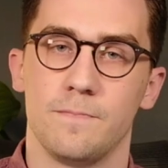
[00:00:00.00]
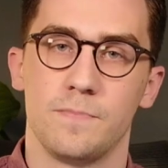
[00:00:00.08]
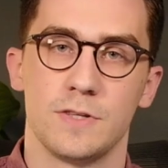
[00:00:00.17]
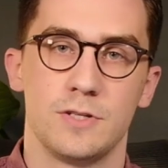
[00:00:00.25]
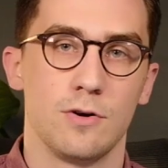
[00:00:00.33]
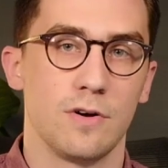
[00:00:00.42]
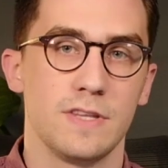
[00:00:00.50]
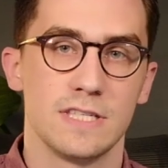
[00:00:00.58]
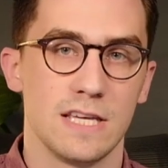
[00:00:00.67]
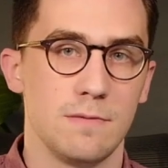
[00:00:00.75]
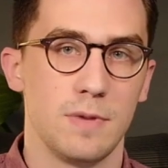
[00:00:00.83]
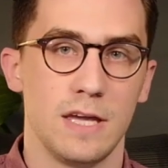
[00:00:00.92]
So you're on the
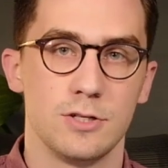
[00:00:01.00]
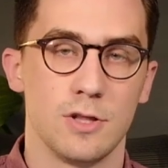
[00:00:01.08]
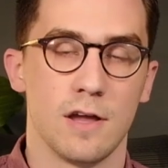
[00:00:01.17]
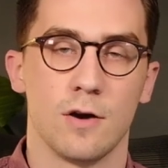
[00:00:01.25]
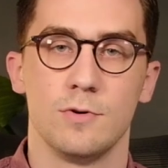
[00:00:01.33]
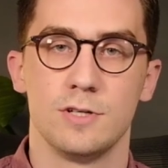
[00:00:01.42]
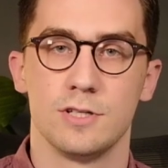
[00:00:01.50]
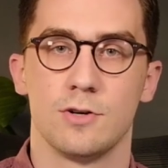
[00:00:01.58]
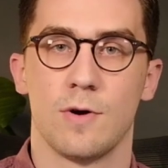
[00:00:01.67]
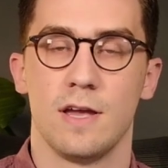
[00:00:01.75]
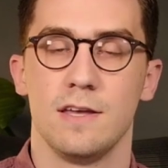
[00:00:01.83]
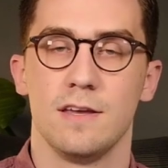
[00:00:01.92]
same page there, which is
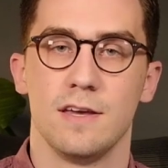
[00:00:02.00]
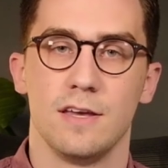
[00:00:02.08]
great.